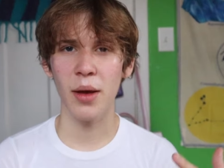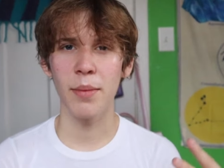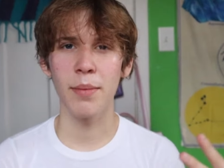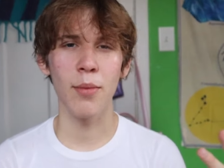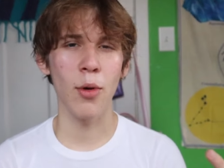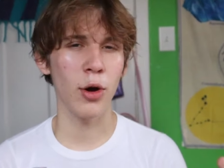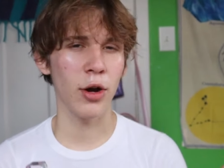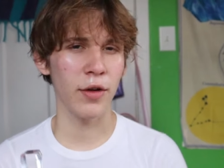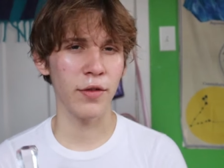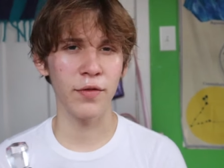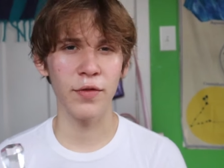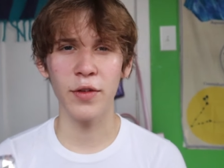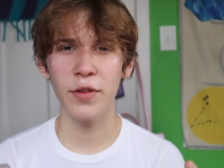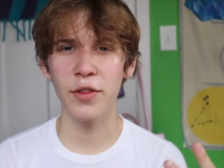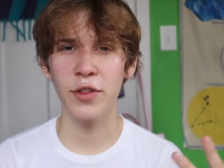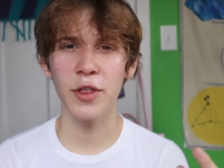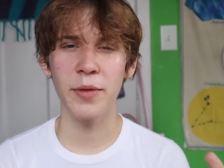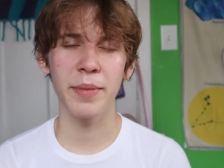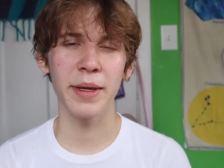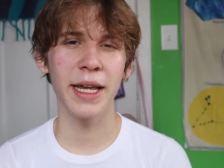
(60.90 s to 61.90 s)
more of
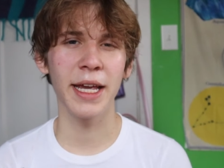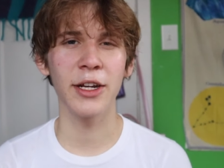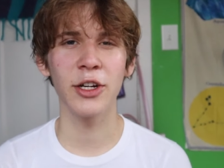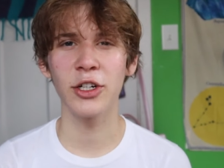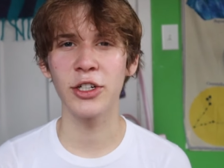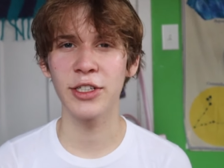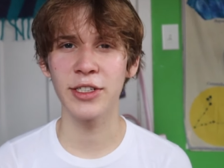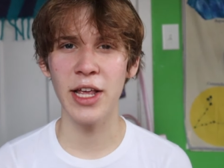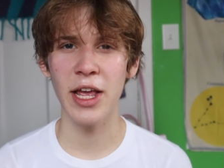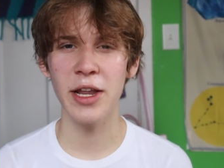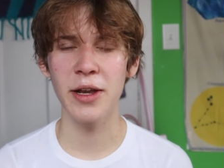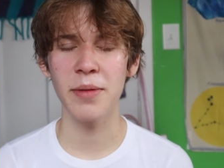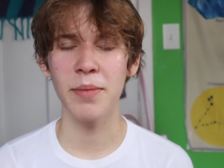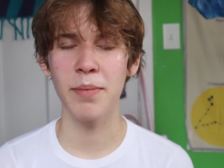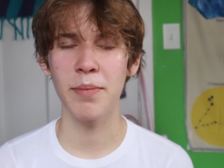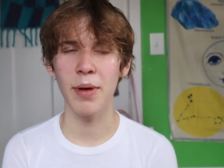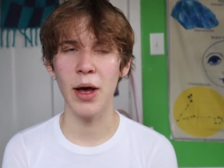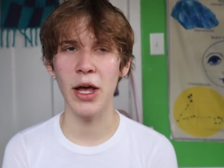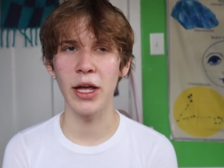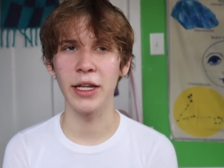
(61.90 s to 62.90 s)
the beginner
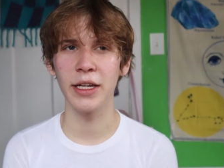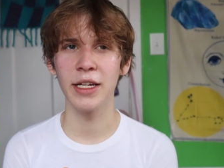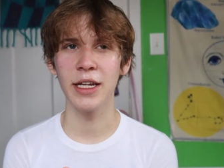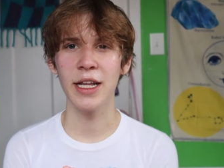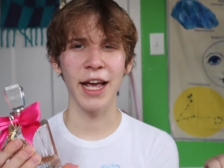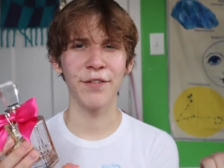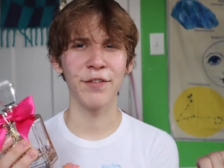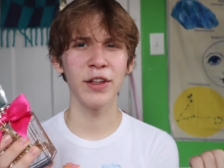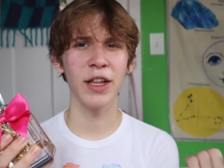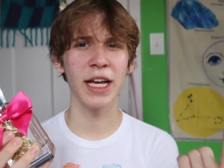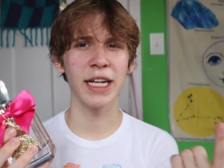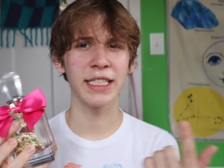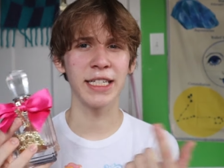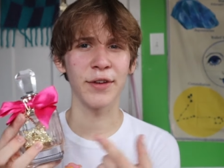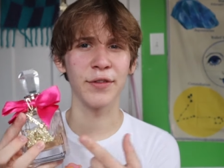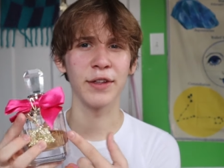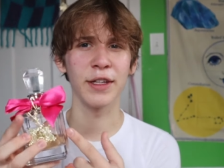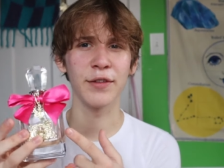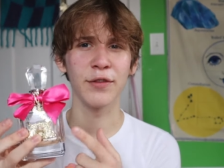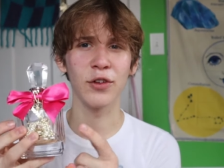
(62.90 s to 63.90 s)
scent, but I feel like
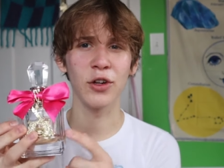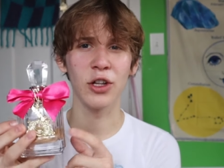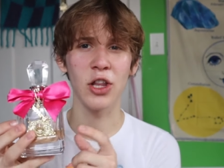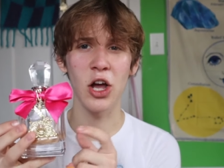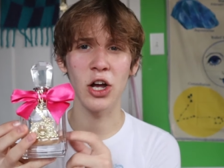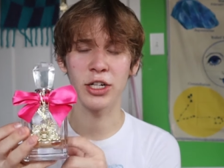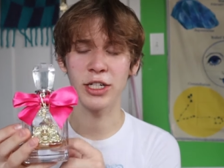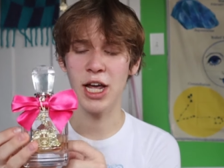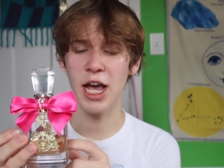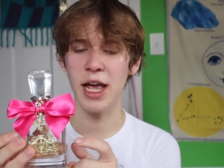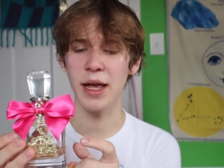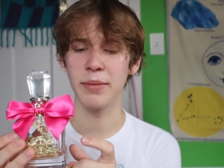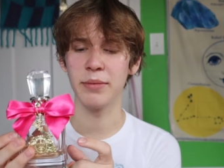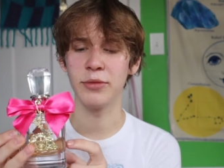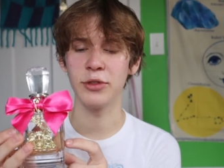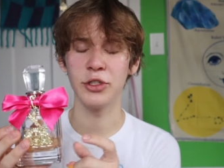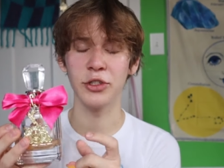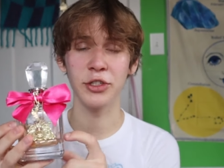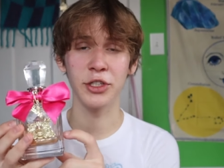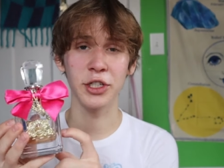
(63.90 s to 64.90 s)
definitely for a long
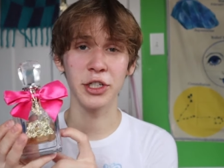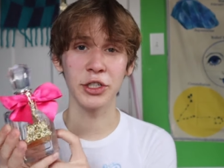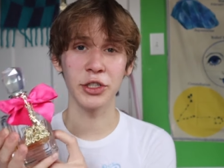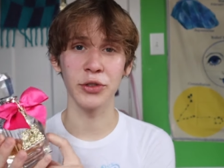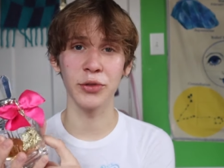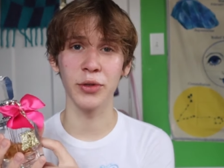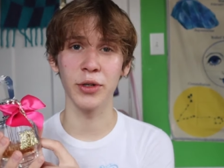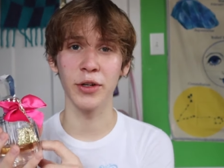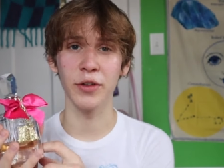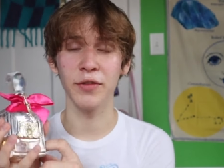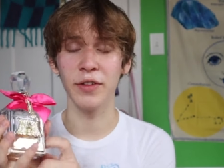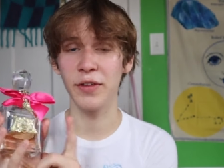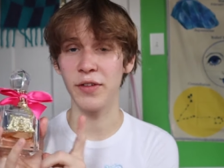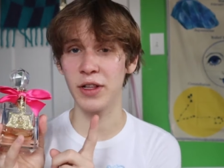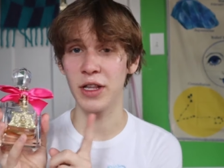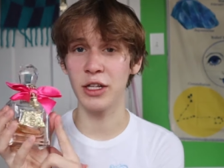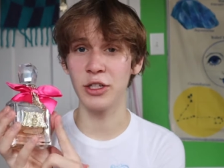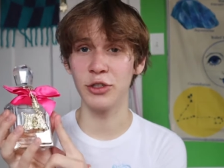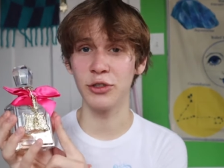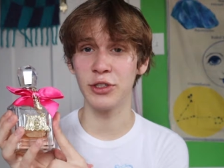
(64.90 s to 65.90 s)
time, Juicy Couture
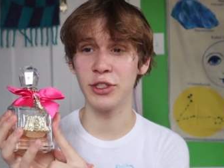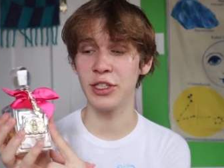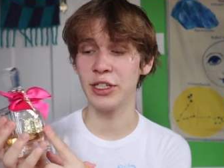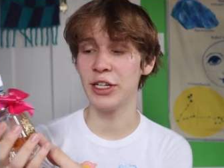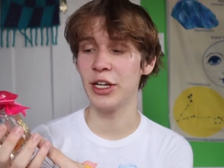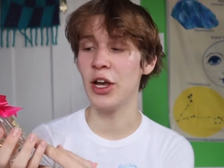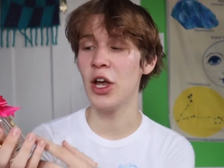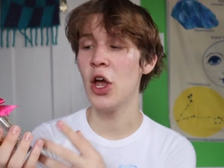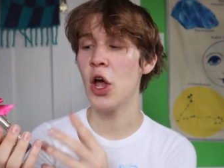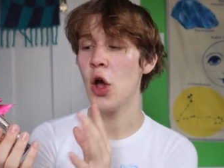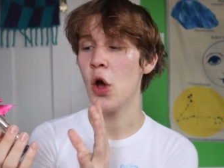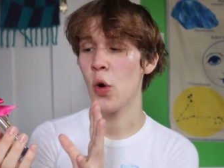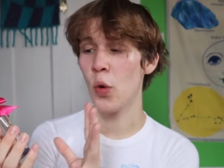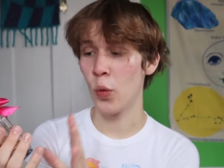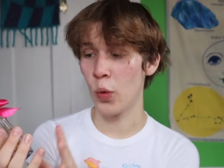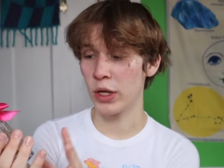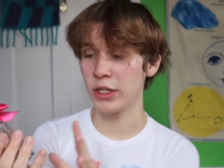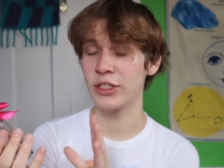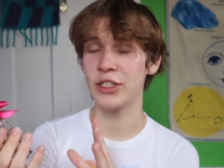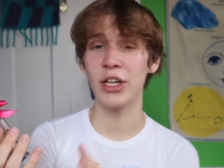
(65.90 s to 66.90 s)
Viva La Juicy
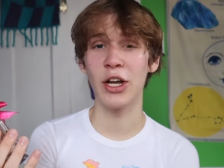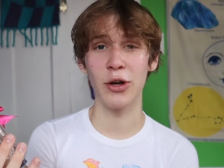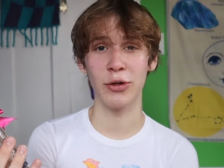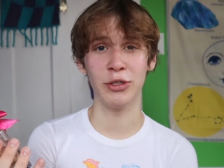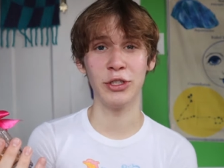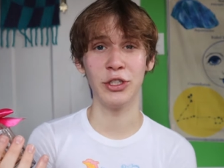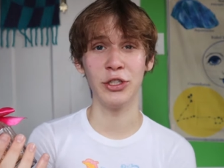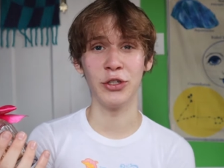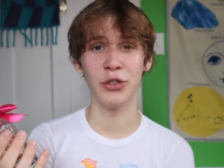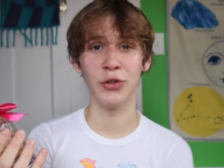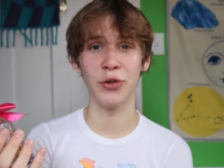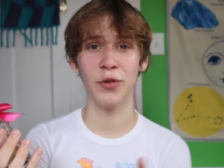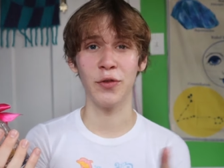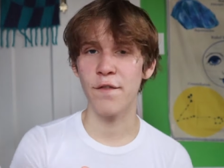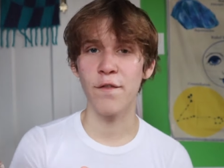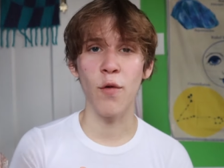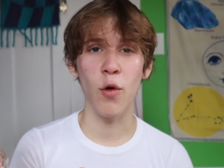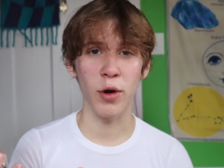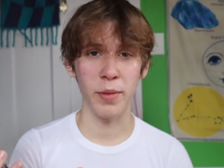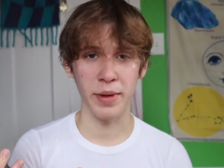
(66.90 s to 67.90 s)
was the go-to
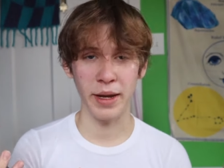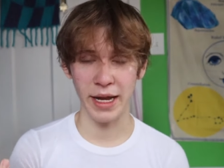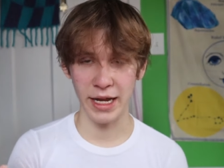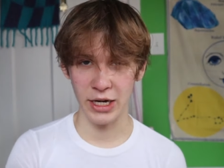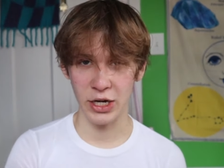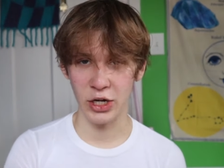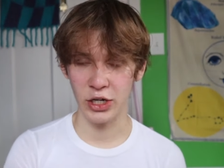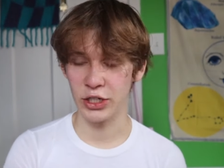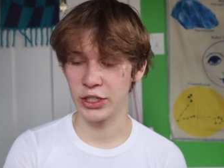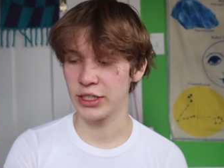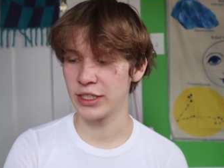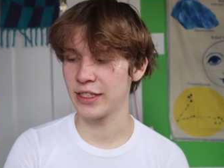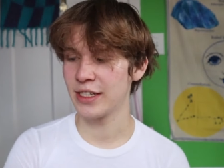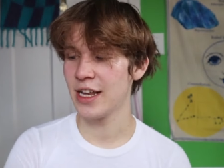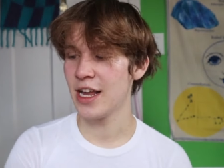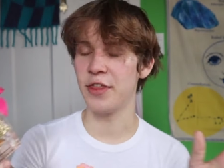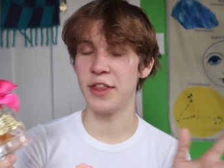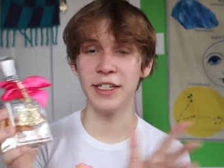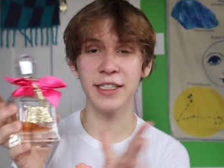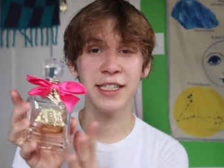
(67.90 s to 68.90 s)
for beginners.
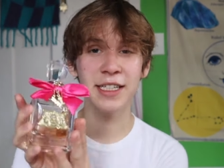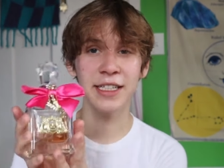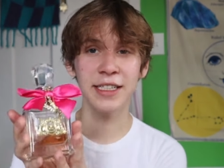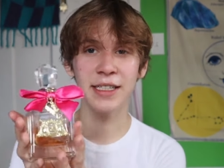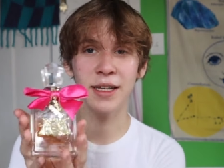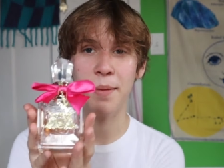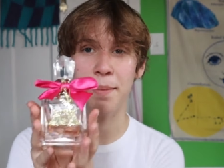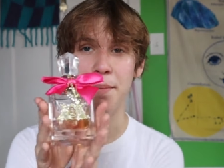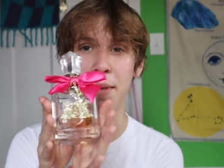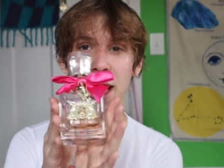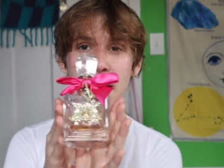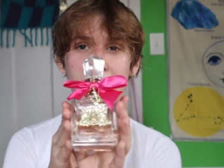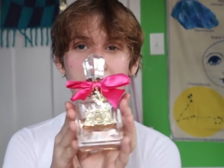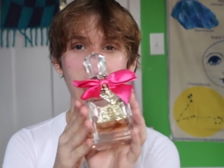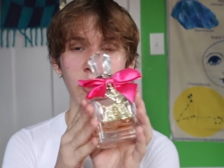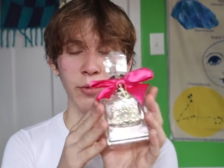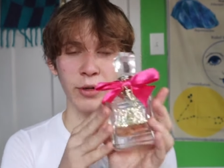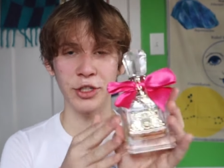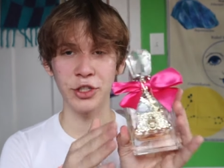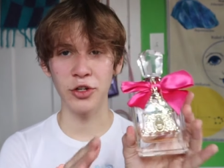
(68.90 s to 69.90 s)
This is my
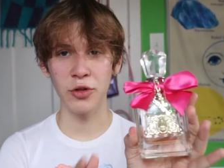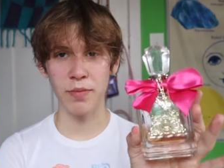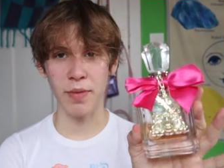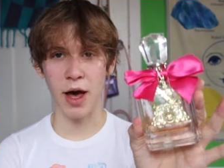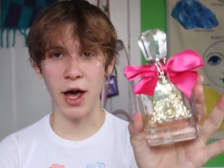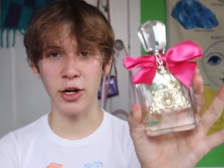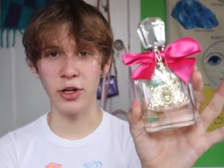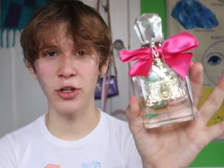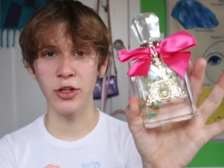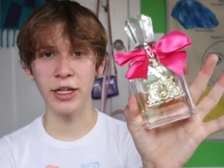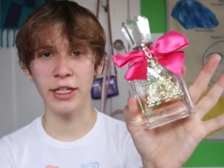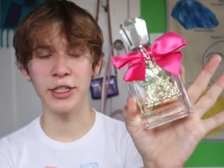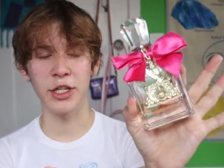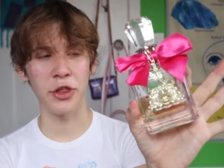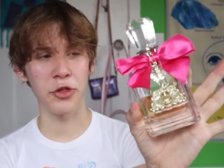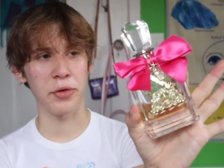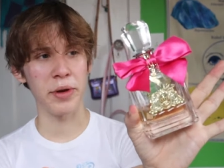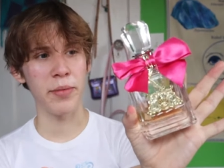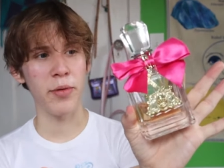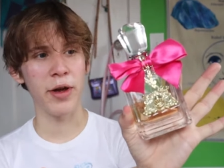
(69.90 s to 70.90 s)
original bottle. It's
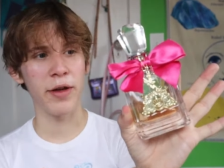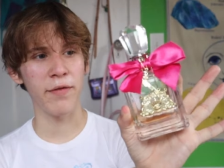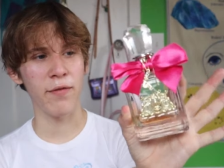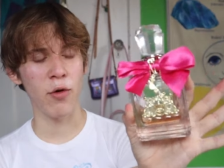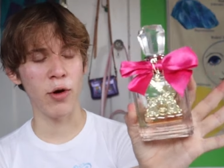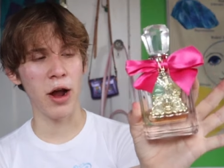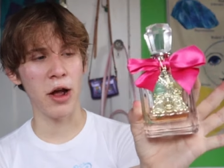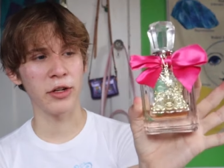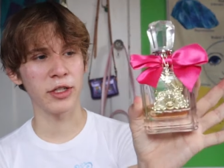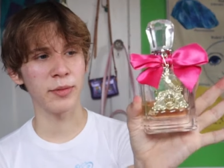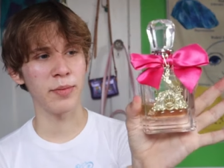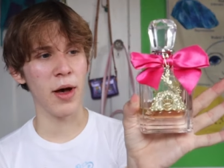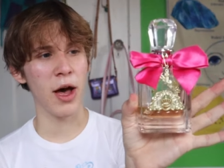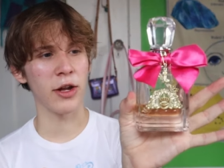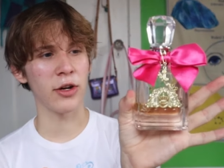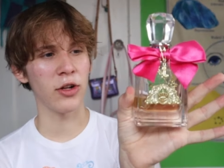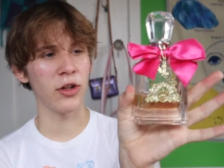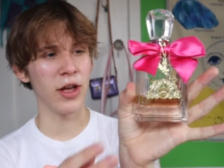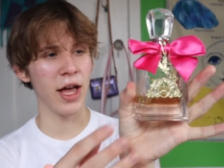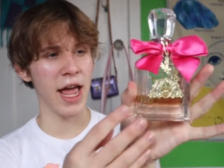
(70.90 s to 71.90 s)
a 3.4 ounce
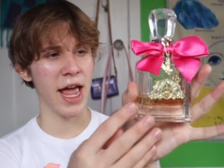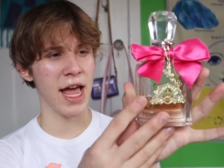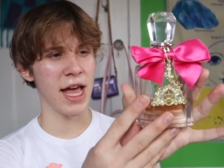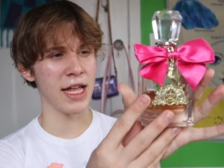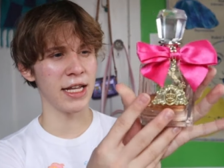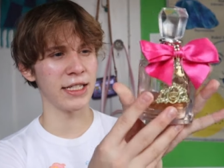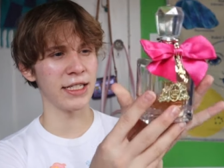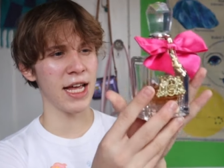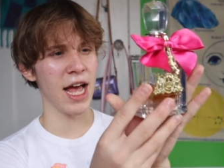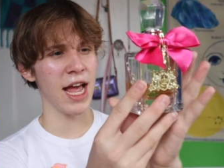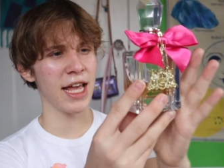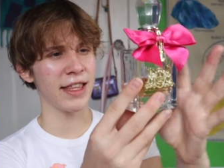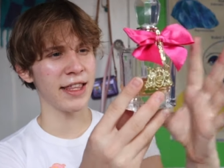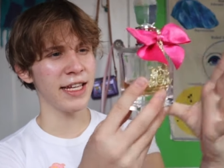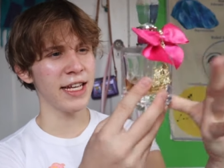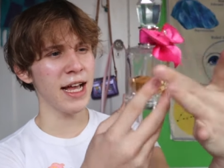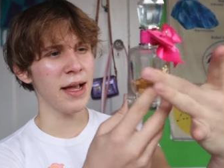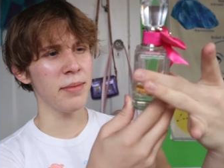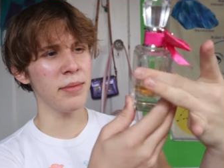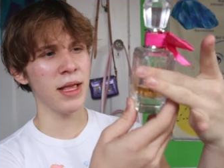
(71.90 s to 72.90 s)
bottle, and I
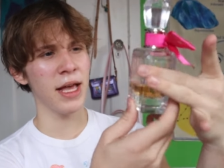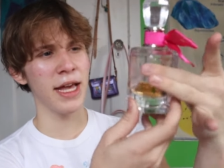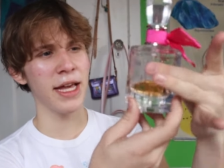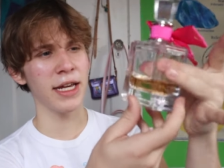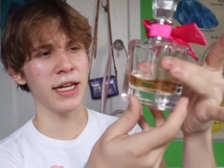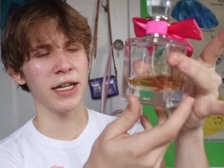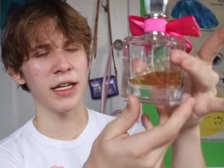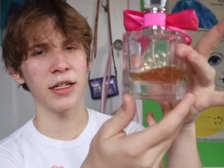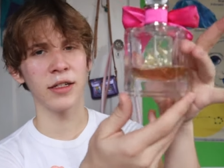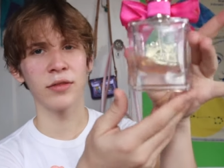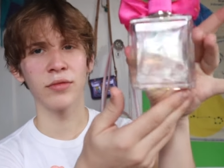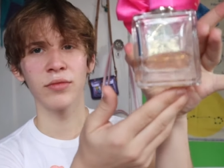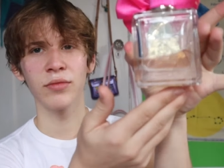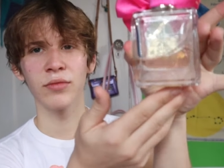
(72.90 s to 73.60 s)
think I'm like